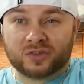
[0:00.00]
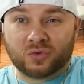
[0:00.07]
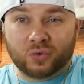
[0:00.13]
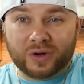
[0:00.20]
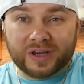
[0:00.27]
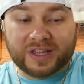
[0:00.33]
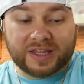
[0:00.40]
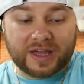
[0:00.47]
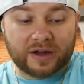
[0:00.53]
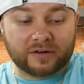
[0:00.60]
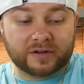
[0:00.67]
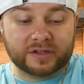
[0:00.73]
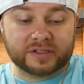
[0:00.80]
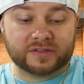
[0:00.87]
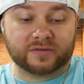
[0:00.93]
20
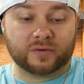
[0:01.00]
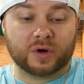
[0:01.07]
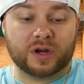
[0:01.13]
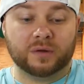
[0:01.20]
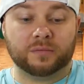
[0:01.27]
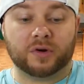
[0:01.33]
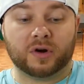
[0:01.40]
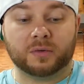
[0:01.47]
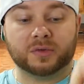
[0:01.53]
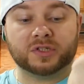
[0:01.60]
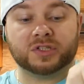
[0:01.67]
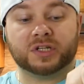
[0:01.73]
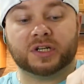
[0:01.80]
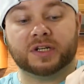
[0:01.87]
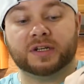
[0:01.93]
calories of grated
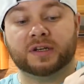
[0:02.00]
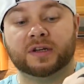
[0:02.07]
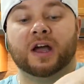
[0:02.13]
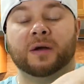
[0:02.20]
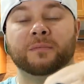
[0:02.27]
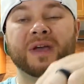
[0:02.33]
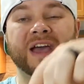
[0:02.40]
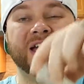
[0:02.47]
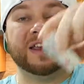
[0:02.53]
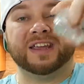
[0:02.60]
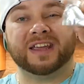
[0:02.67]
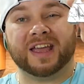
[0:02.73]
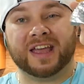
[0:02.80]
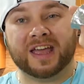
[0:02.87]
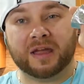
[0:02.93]
Parmesan. I'm
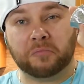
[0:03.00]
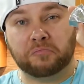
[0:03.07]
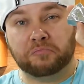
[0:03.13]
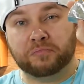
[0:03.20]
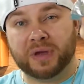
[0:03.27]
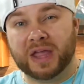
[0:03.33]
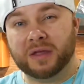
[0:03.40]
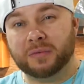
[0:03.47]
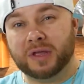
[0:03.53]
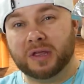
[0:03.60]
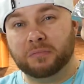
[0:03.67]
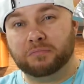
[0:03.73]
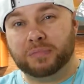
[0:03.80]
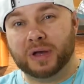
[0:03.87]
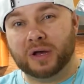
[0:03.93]
adding a baby
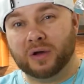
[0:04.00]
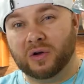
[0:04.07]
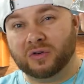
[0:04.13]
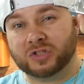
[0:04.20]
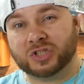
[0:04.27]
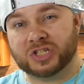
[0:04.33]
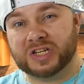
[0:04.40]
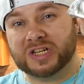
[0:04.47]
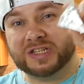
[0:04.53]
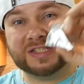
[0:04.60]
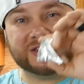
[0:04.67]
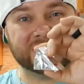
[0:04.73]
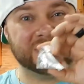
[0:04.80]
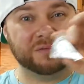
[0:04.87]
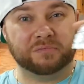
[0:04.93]
bell cheese
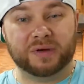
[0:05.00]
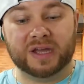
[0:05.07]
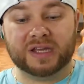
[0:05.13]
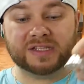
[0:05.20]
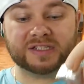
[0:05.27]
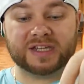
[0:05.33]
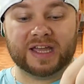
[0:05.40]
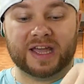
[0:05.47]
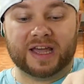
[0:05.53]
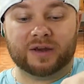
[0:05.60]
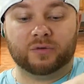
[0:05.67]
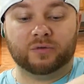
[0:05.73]
to the base to add